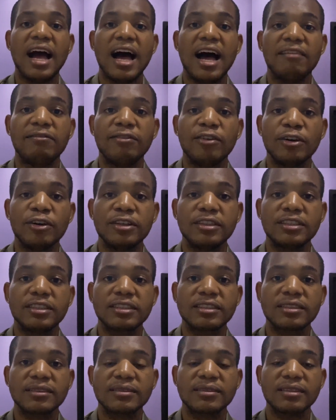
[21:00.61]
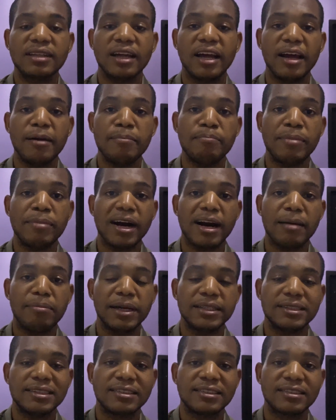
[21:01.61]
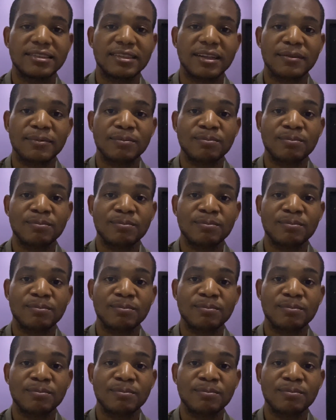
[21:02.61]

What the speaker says: avoid parapets.